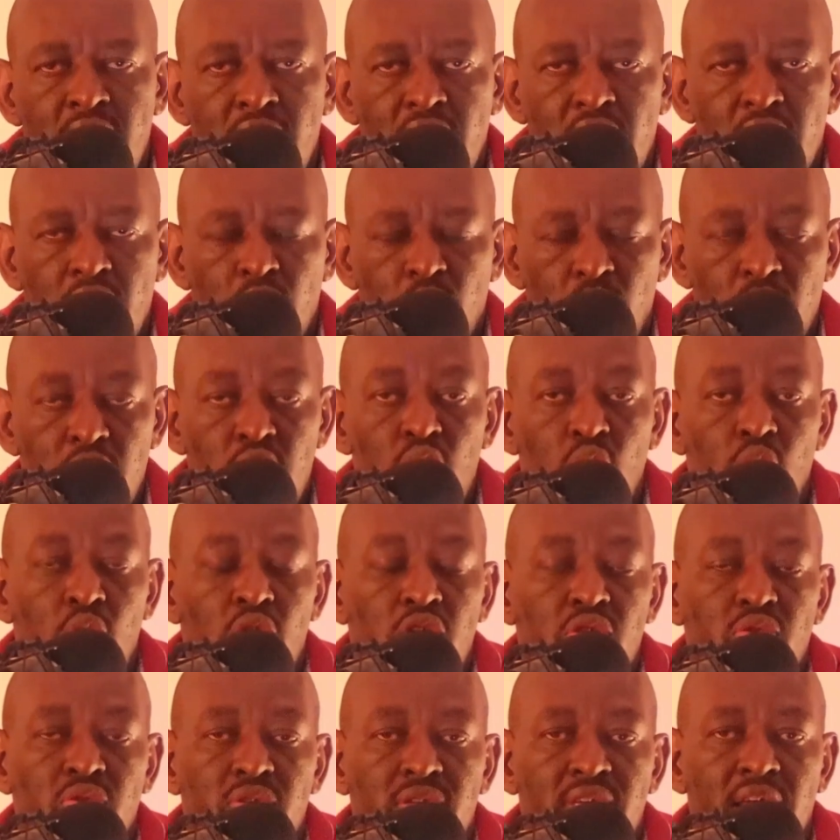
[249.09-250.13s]
And when you
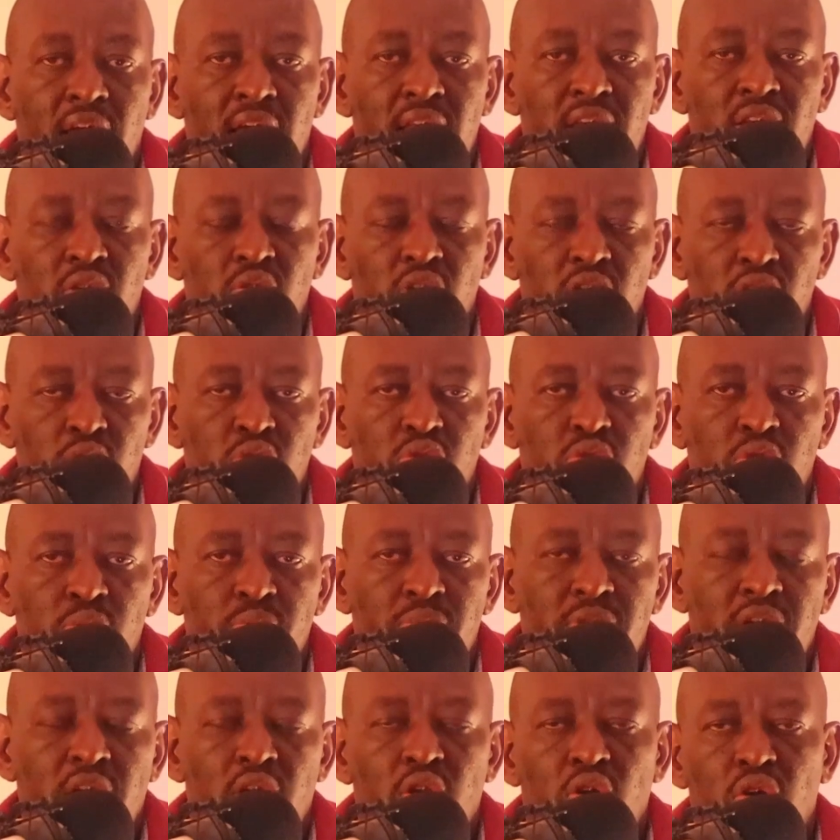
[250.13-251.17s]
want to turn your
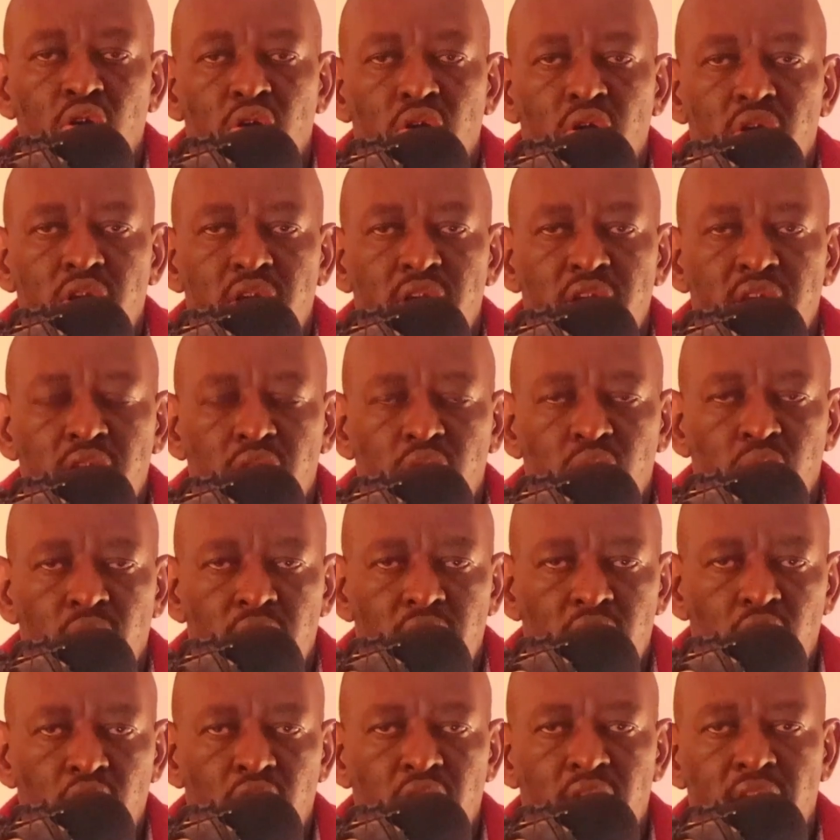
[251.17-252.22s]
YouTube channel into
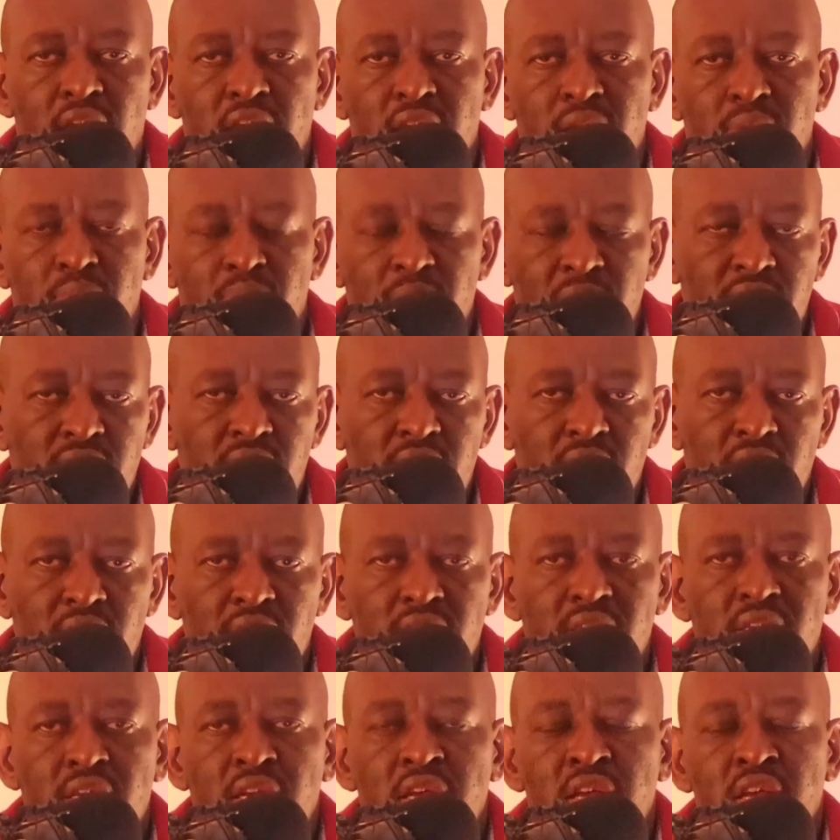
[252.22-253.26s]
an online
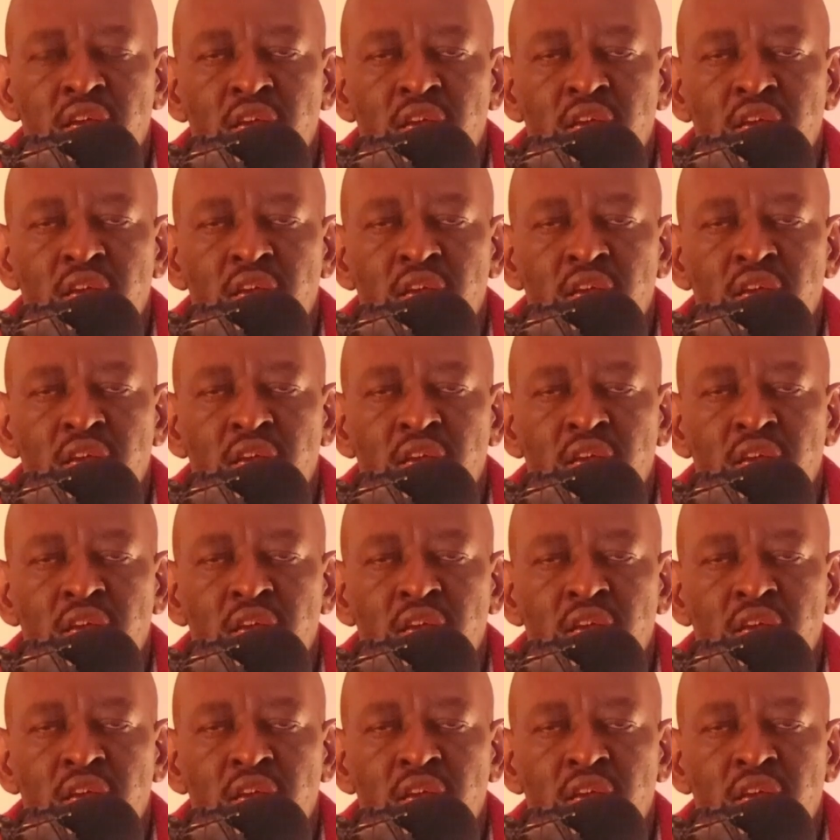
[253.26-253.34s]
business,